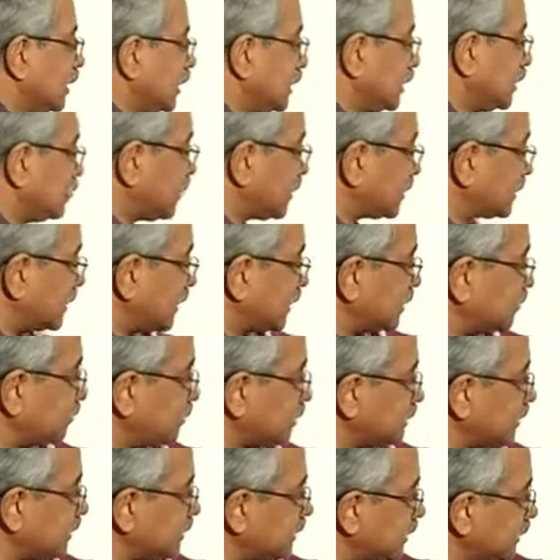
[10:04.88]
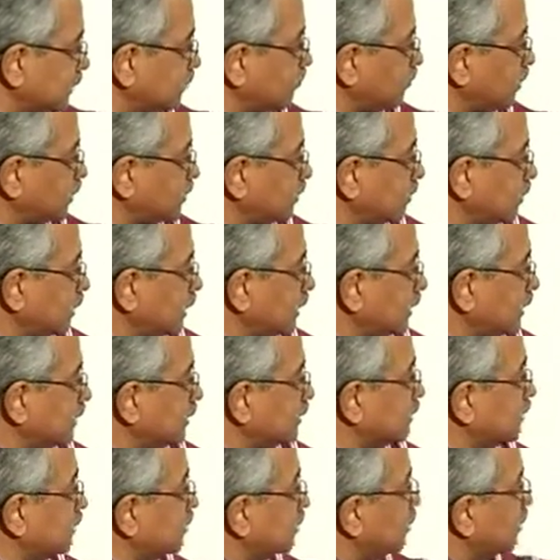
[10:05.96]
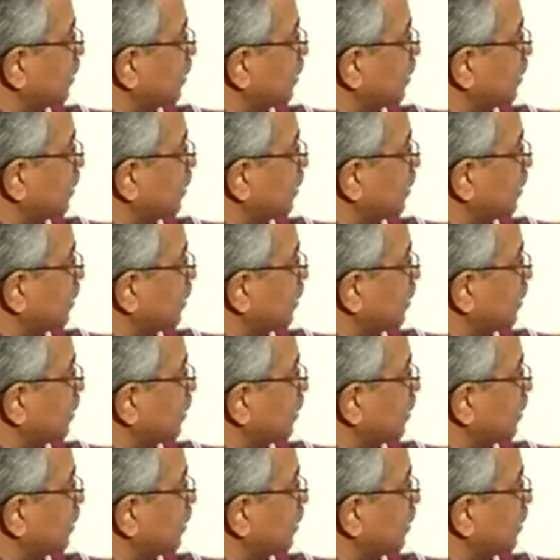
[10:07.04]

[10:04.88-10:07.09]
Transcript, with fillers: In the first equation itself, what you got is